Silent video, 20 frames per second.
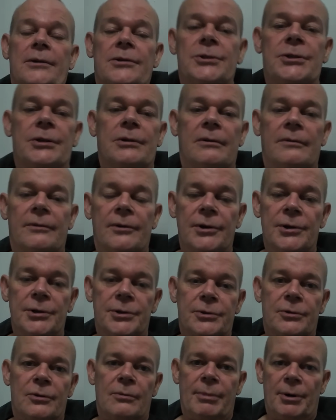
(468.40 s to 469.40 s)
so I've got to
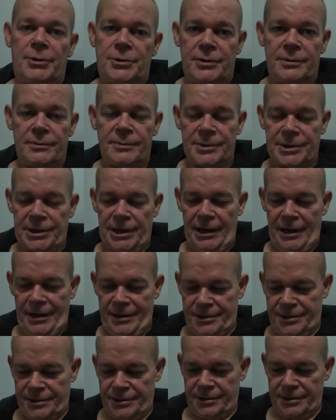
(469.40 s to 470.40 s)
do a bottom
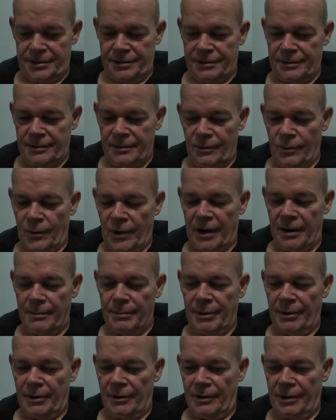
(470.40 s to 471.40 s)
test
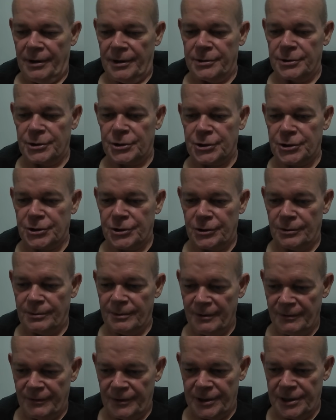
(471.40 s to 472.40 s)
whereby some
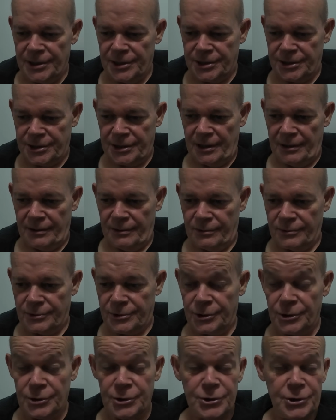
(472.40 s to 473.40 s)
of these cells,
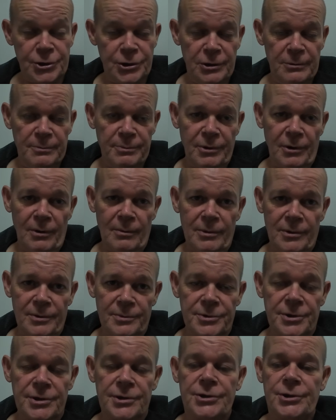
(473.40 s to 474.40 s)
there's two
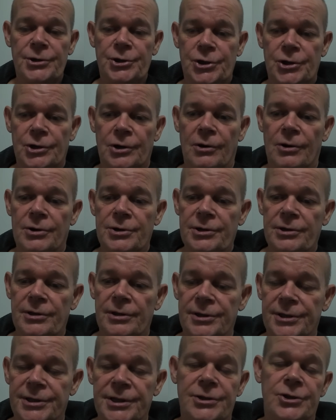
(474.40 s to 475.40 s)
problems, is the charging and the
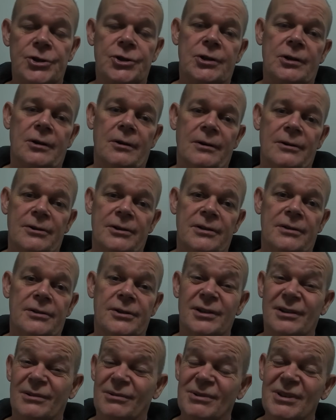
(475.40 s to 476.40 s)
discharging.
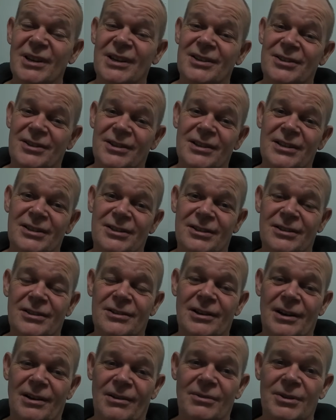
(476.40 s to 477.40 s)
So it's, it's
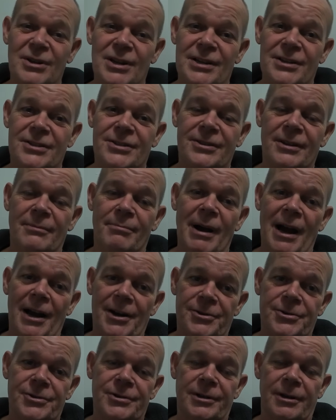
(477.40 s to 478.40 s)
you know, it's the
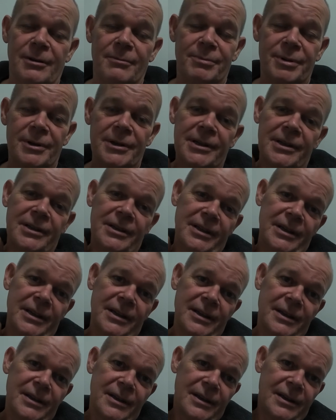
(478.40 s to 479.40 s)
battery completely.
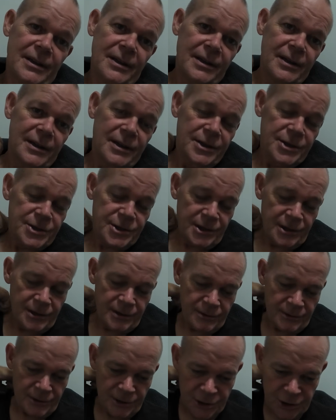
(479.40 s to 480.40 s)

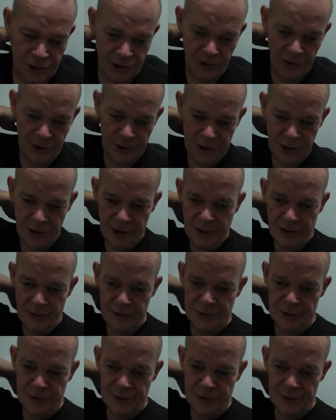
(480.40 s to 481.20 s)
So the charging goes